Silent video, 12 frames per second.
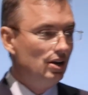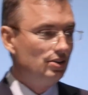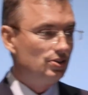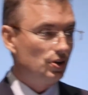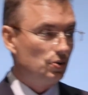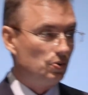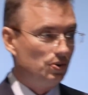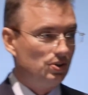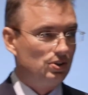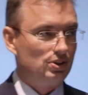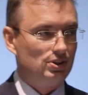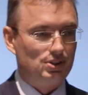So
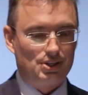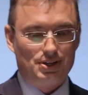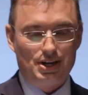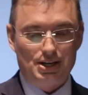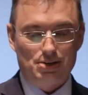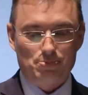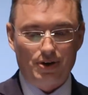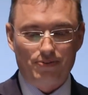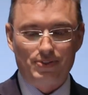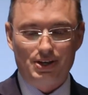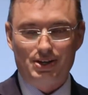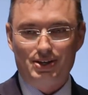the name
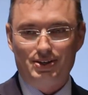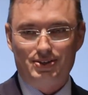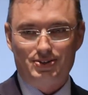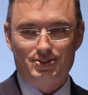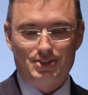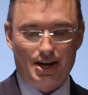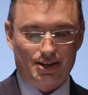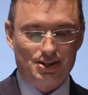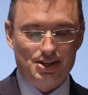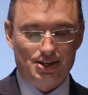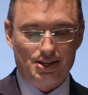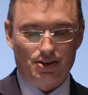of this
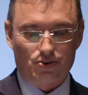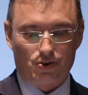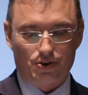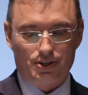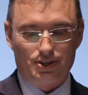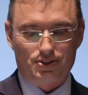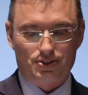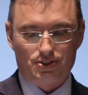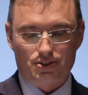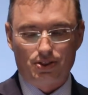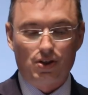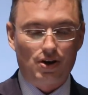technique or this
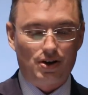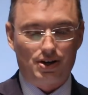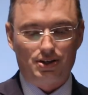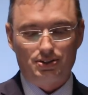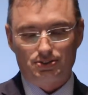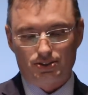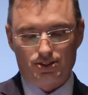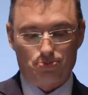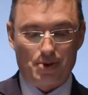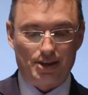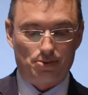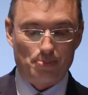law, this
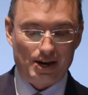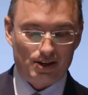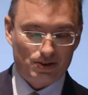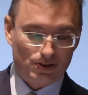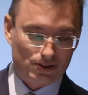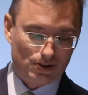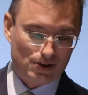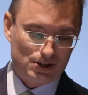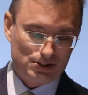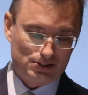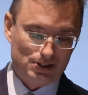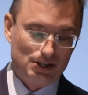mathematical
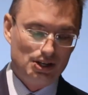law,